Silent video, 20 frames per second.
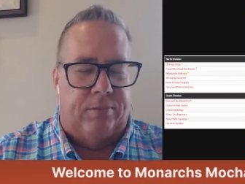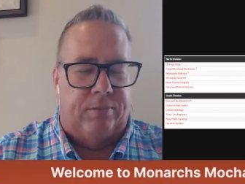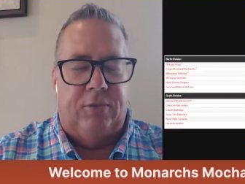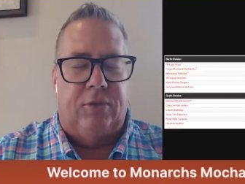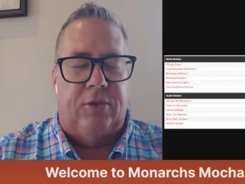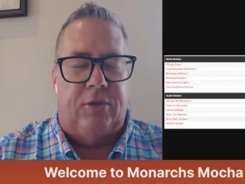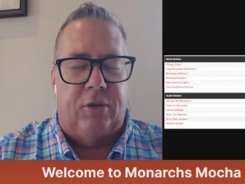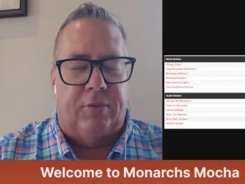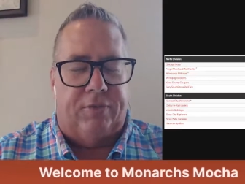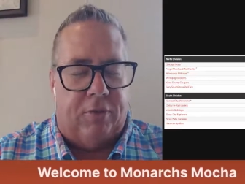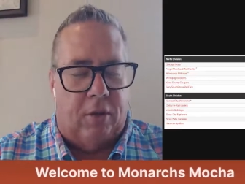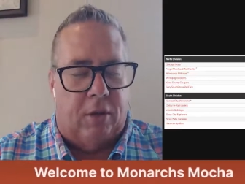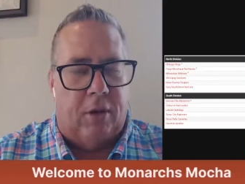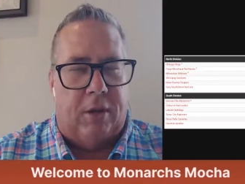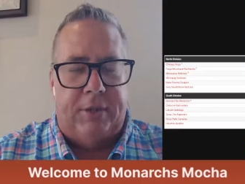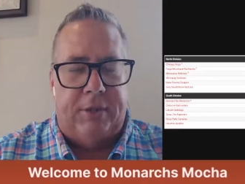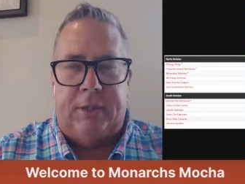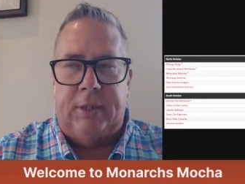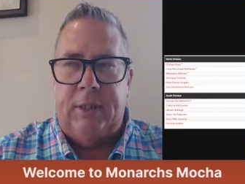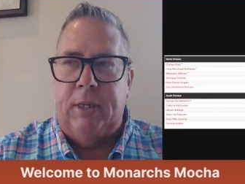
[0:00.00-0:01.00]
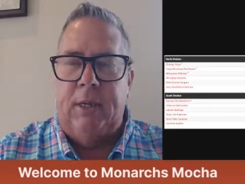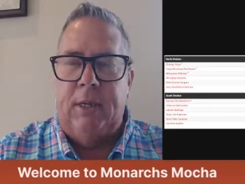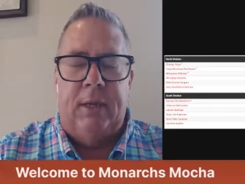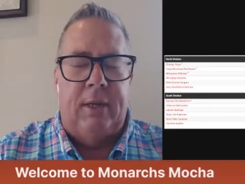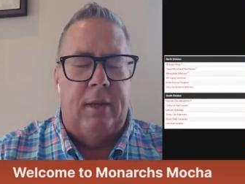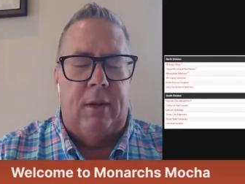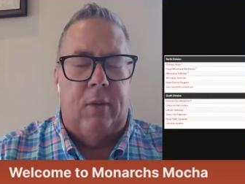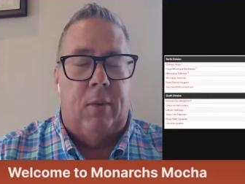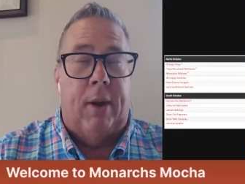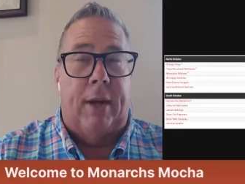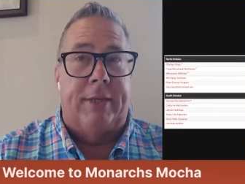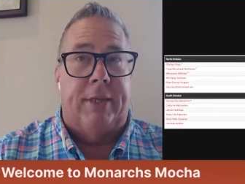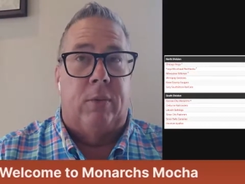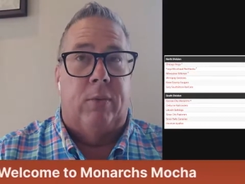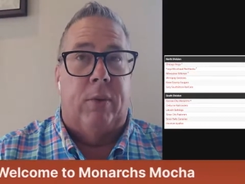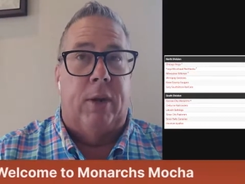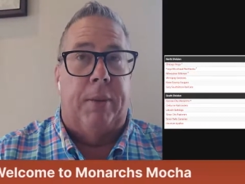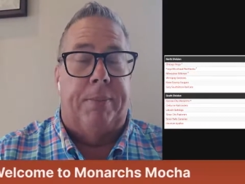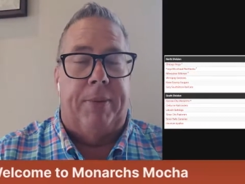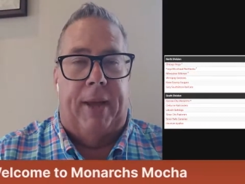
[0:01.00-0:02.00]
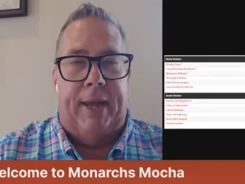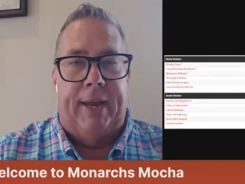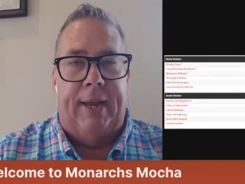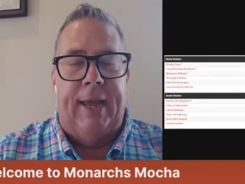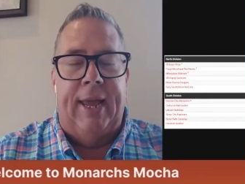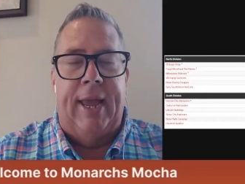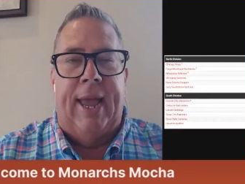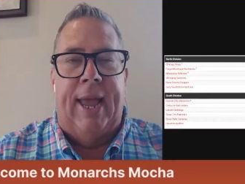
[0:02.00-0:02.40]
Sioux Falls. Oh, I said Winnipeg.